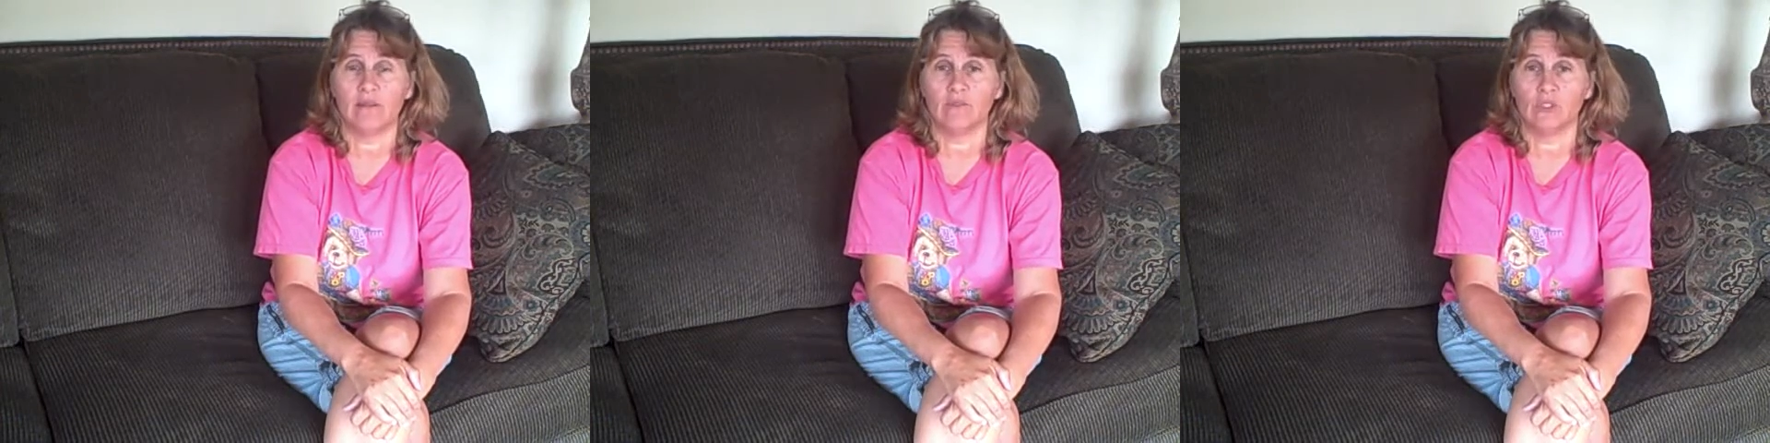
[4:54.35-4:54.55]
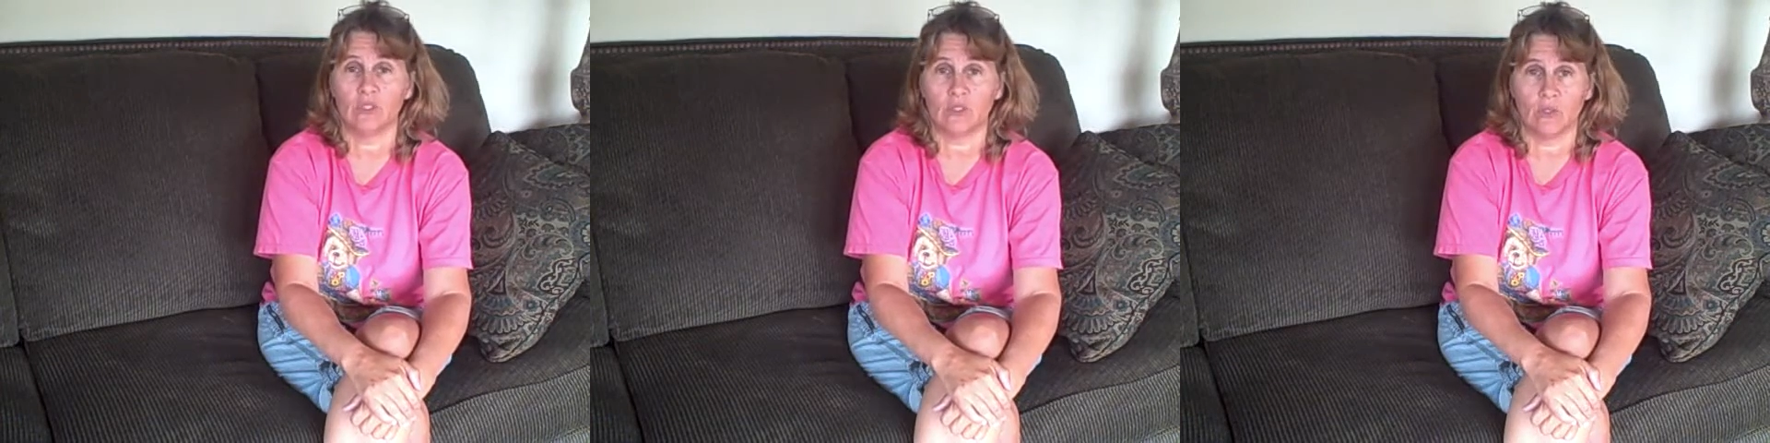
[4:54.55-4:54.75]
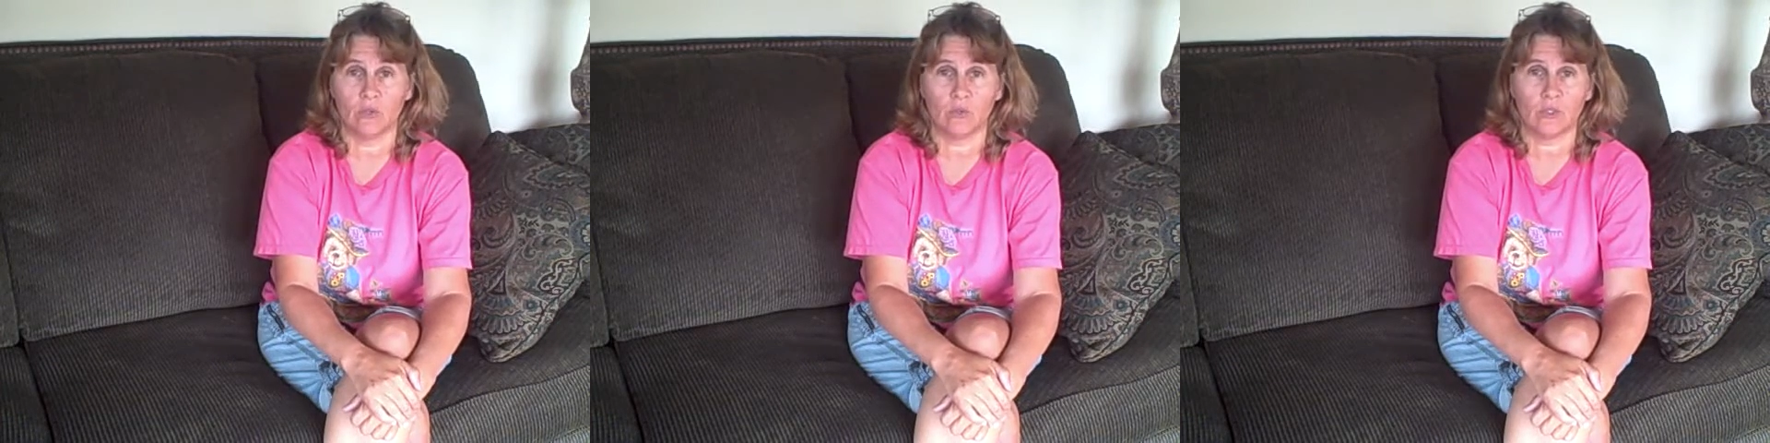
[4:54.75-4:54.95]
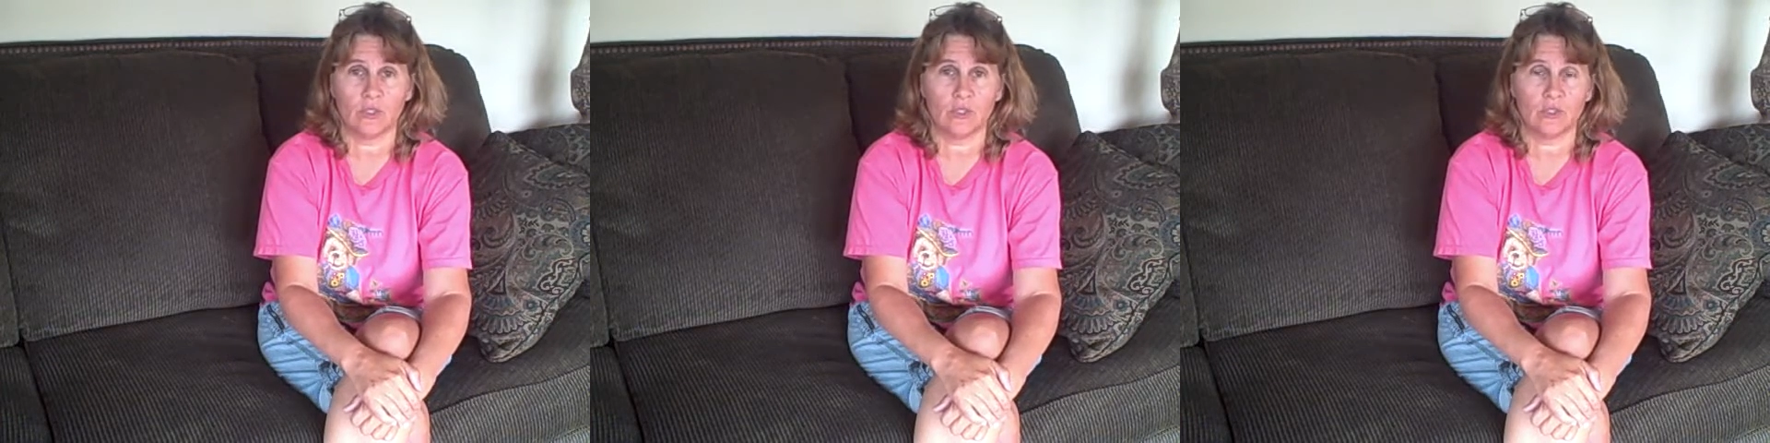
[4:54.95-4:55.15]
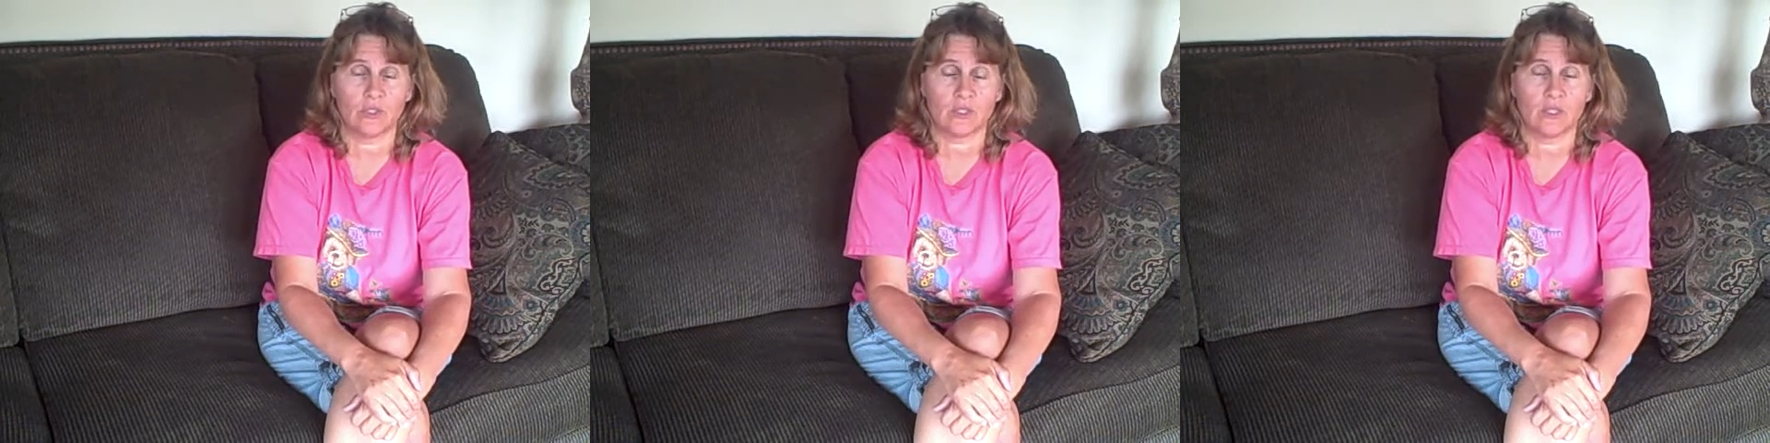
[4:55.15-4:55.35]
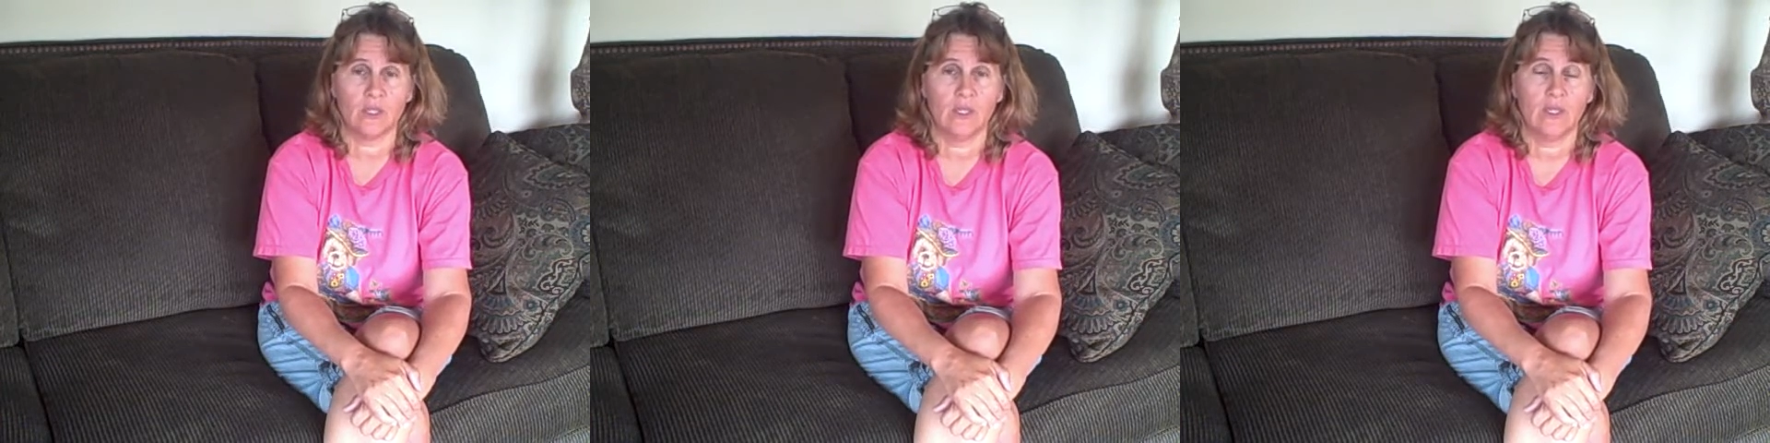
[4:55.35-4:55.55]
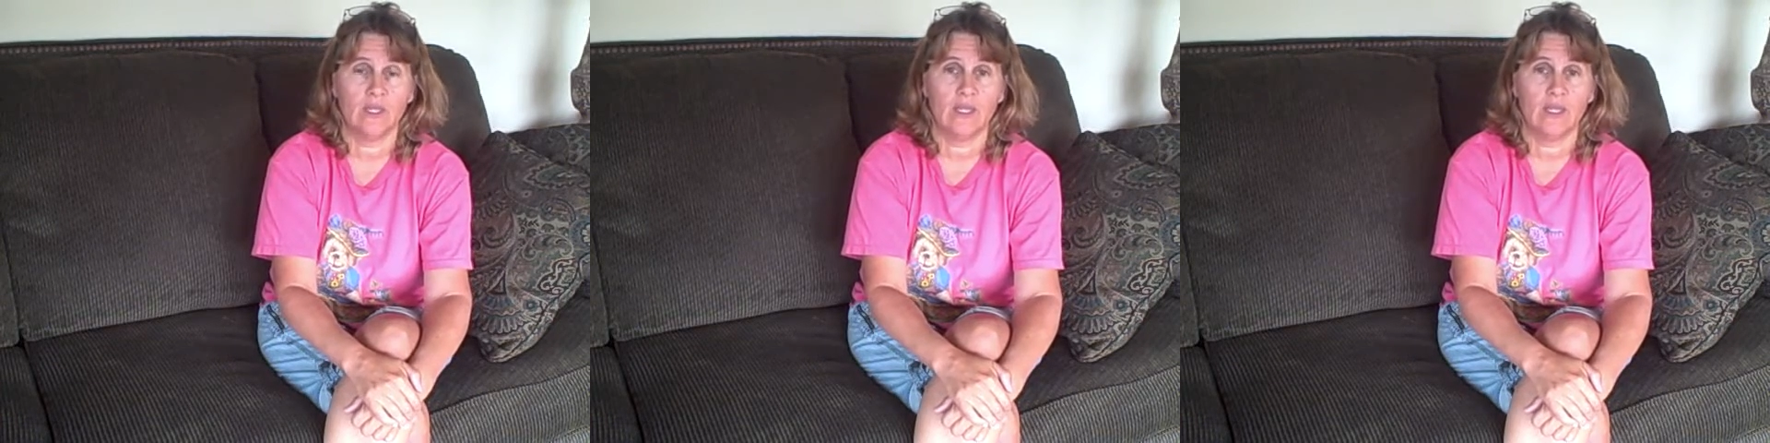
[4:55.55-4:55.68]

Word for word: have good owners,